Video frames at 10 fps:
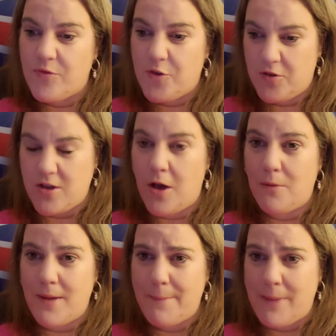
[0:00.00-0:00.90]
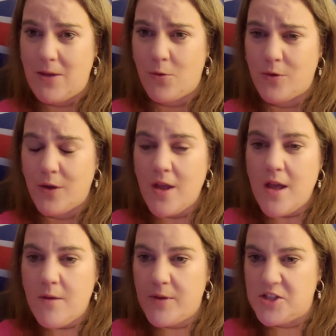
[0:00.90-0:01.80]
through the whole puppyhood
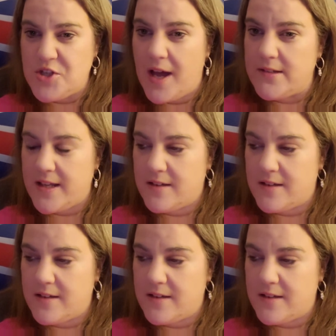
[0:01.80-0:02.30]
with Charlie